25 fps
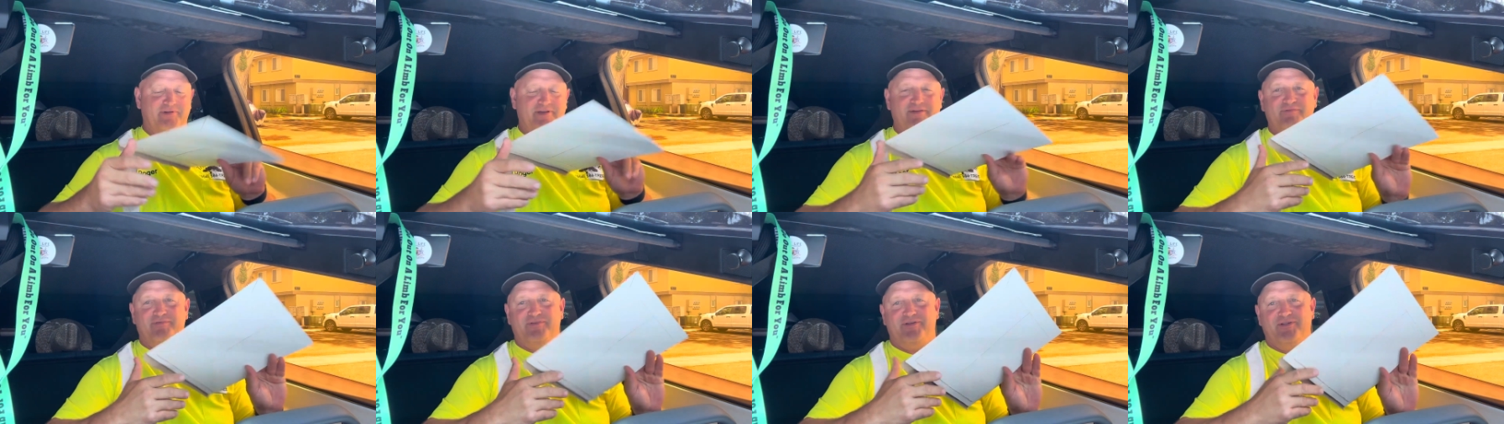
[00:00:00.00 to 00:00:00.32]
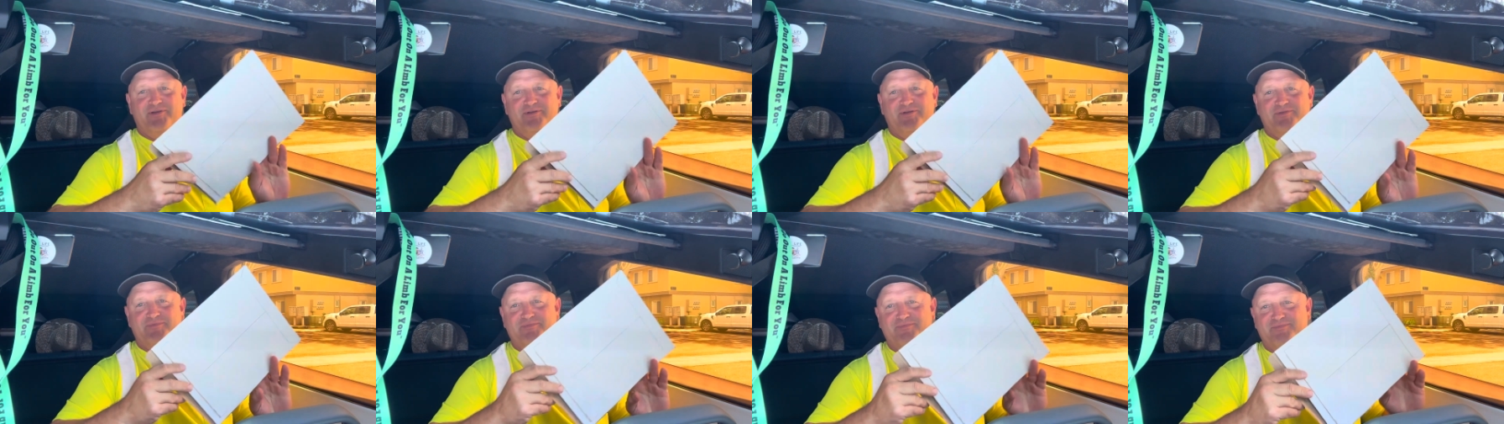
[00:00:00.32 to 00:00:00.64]

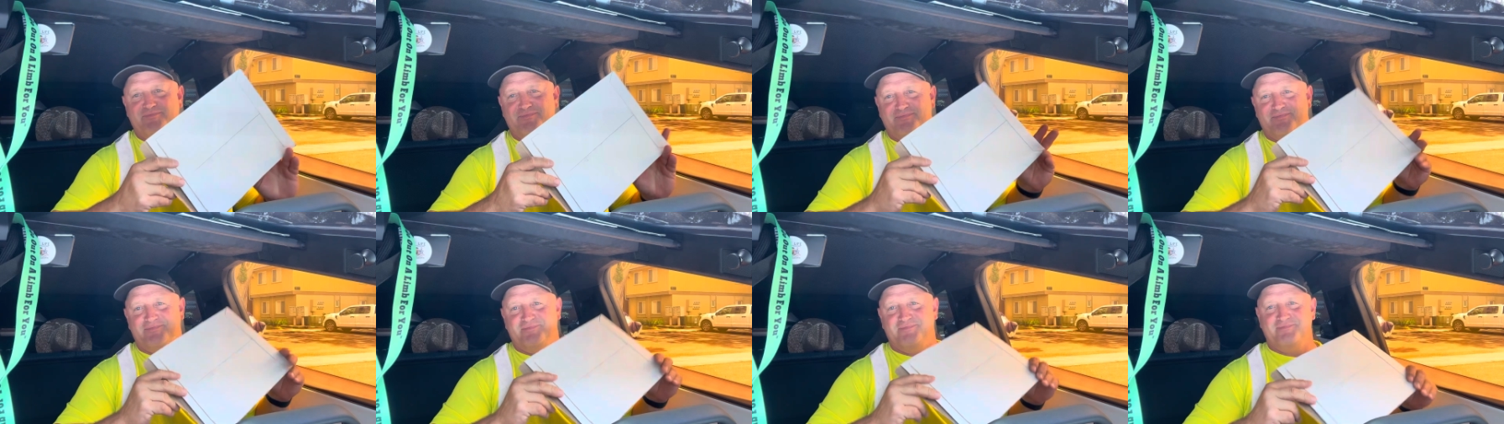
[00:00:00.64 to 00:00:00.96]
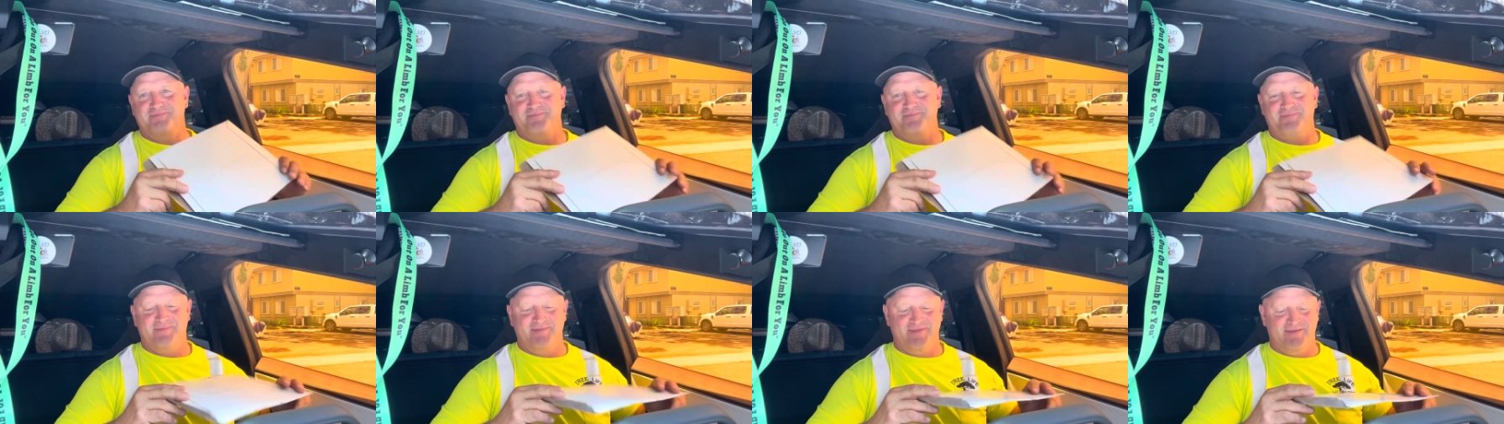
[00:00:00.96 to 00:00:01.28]
envelope
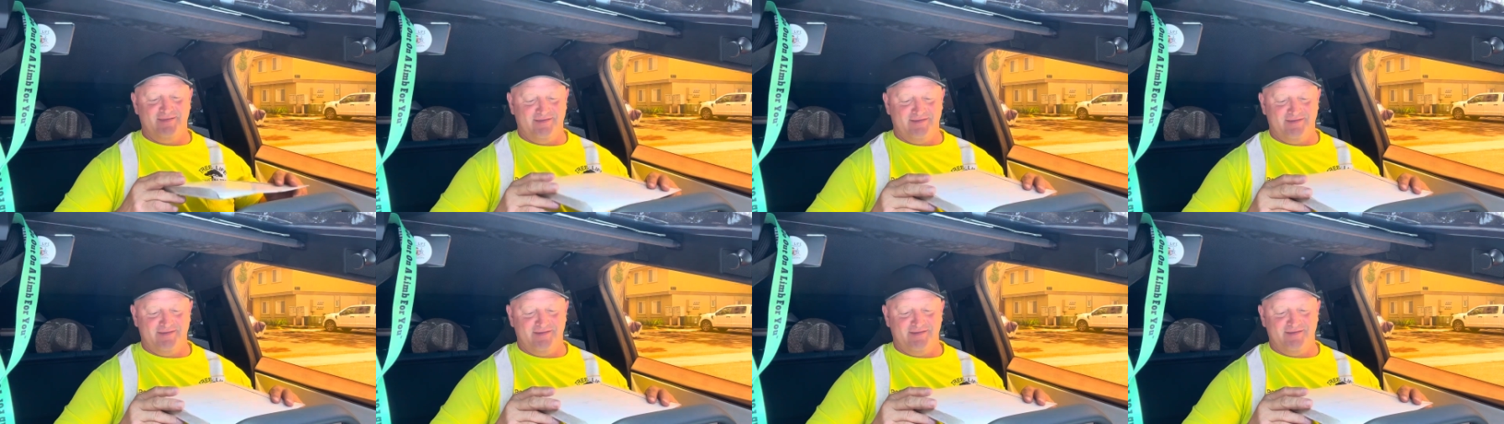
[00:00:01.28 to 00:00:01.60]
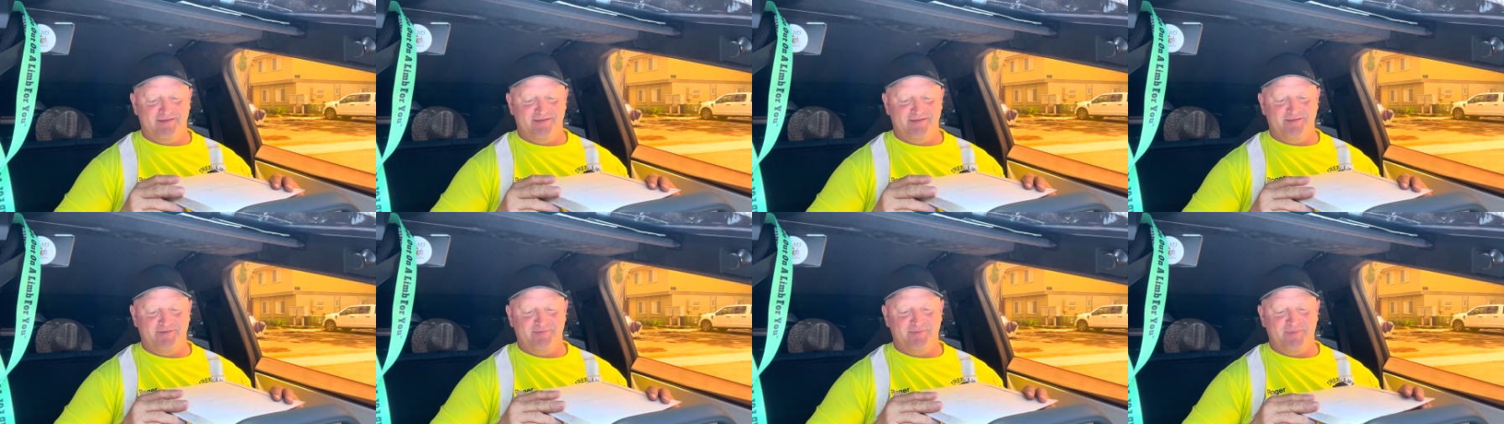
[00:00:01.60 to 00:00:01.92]

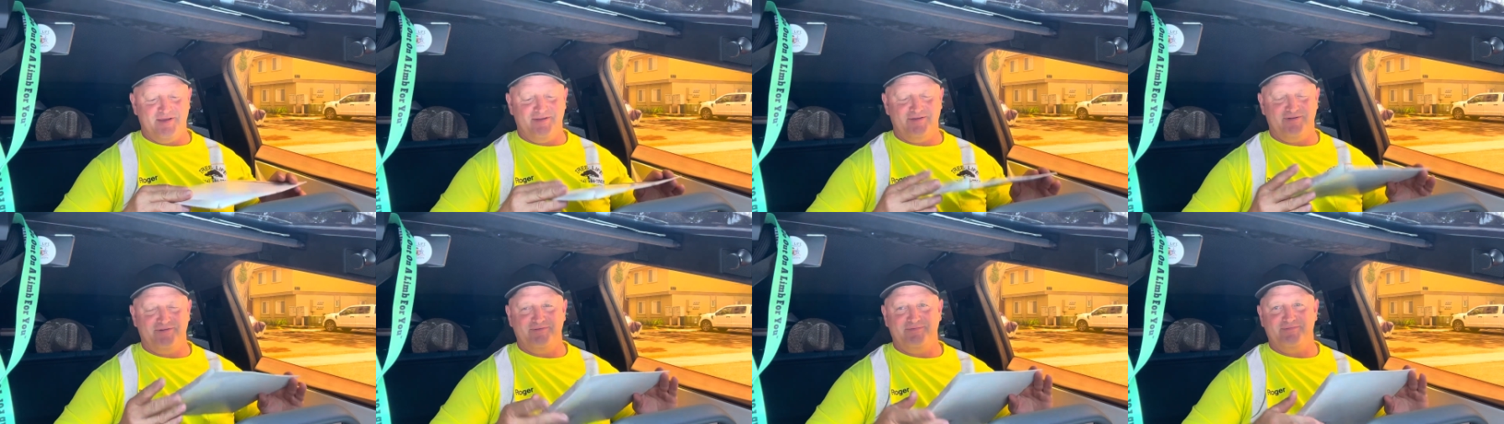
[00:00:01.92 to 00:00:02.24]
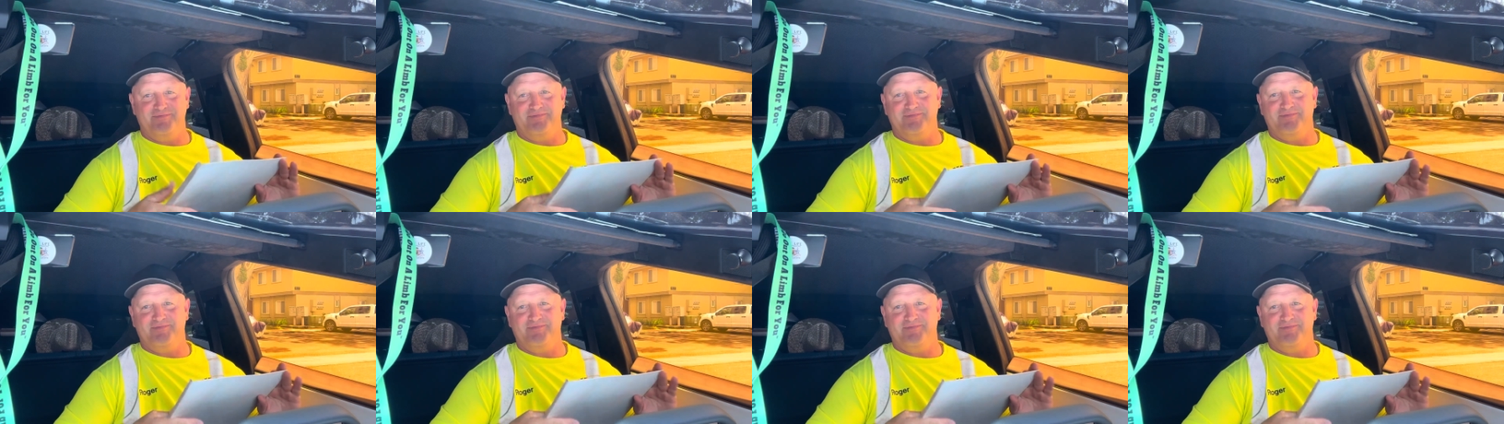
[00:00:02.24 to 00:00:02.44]
in the mail.